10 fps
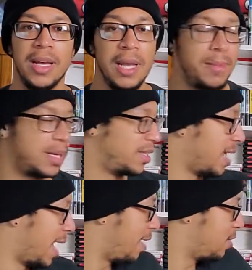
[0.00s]
because
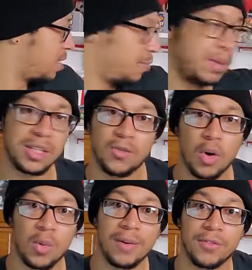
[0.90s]
yeah, obviously PS4
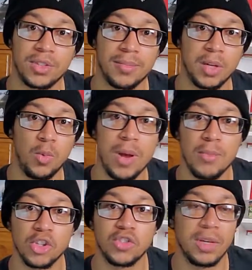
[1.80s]
went for something way more
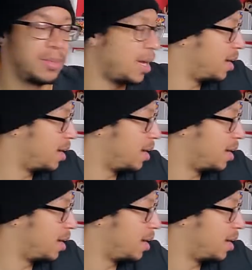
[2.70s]
streamlined,